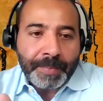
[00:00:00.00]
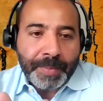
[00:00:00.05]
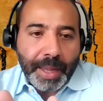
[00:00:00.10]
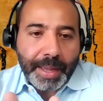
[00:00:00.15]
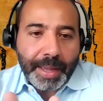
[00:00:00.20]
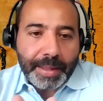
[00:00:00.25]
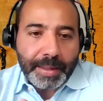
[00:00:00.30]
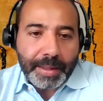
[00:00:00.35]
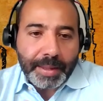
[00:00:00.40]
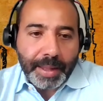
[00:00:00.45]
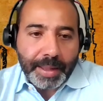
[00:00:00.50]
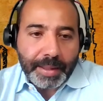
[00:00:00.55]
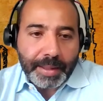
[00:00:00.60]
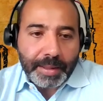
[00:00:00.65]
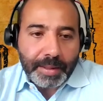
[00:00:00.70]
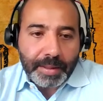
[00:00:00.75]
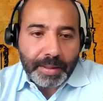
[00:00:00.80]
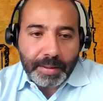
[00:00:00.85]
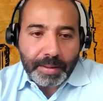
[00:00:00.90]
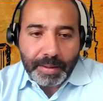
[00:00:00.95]

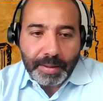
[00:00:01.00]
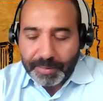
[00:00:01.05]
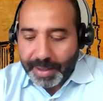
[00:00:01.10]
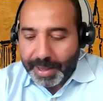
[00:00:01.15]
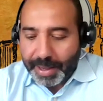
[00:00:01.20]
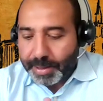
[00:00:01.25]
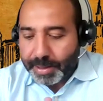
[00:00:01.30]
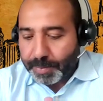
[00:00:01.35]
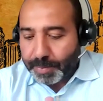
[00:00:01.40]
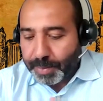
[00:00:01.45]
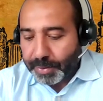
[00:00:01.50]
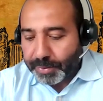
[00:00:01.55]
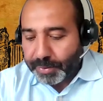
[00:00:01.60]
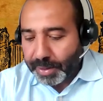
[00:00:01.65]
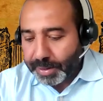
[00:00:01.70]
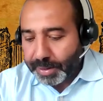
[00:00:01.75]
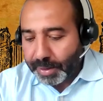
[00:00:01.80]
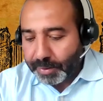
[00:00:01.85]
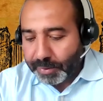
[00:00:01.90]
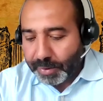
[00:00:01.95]
and Fahad
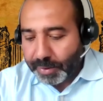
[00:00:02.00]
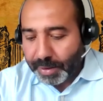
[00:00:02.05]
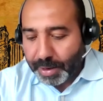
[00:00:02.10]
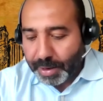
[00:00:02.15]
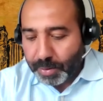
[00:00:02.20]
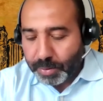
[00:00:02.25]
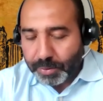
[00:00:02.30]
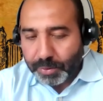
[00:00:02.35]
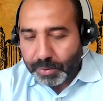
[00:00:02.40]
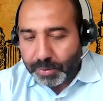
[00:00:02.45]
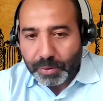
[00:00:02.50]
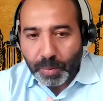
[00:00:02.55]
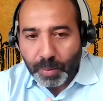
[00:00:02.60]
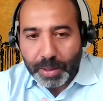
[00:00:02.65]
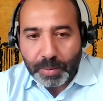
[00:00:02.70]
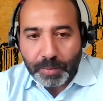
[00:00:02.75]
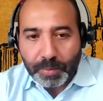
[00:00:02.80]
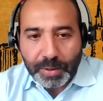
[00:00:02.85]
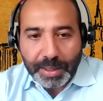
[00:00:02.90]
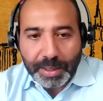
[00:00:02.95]
representing FERA, which is
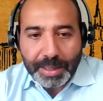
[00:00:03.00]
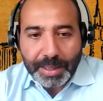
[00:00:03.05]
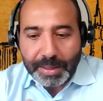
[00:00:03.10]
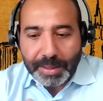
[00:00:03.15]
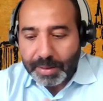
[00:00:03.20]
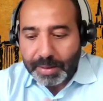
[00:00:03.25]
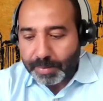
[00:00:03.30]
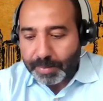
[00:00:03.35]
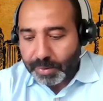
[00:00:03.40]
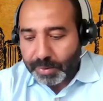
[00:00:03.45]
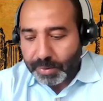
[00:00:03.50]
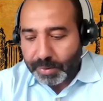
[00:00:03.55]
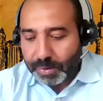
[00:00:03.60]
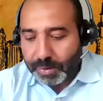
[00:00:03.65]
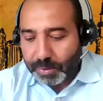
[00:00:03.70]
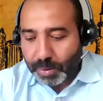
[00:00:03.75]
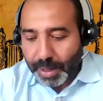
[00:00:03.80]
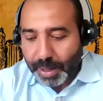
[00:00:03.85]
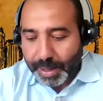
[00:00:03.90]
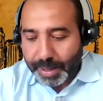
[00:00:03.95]
one of the key DMCs
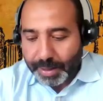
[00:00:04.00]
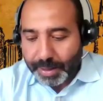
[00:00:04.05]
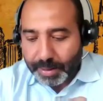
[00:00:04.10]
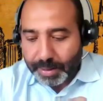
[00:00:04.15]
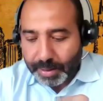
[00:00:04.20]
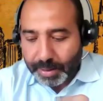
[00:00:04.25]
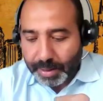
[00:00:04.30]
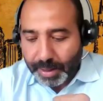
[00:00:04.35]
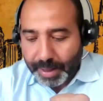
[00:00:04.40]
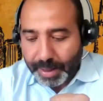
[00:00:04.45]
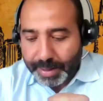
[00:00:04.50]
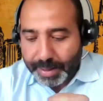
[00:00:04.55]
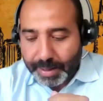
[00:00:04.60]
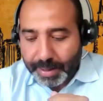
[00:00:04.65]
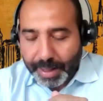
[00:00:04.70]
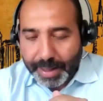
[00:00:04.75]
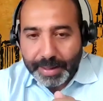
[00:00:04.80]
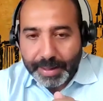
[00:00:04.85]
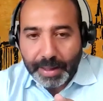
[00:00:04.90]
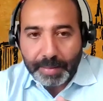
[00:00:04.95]
today,
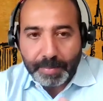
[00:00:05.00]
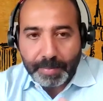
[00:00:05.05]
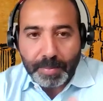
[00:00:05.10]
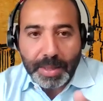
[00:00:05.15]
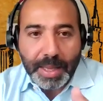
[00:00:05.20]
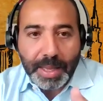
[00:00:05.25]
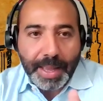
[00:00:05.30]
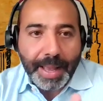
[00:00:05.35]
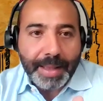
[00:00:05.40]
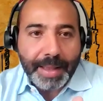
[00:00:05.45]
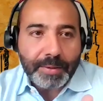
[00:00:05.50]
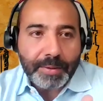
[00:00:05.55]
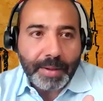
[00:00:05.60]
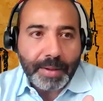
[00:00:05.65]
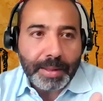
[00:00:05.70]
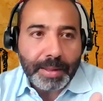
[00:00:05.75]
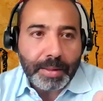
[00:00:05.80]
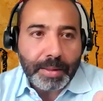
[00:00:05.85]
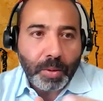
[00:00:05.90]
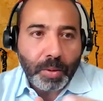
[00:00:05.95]
and me as
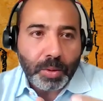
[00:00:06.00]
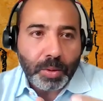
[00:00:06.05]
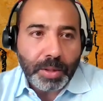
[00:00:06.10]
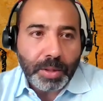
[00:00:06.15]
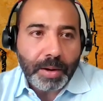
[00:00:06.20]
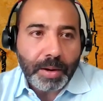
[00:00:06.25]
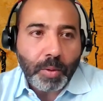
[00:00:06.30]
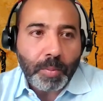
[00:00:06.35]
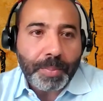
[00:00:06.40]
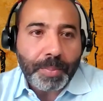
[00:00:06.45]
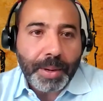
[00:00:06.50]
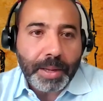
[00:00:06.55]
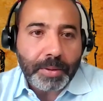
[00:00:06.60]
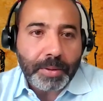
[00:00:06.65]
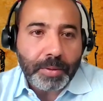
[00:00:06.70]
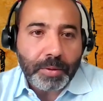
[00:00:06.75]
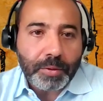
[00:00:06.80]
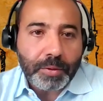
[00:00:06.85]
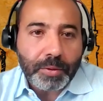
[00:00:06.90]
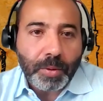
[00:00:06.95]
an hotel
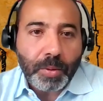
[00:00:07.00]
operator.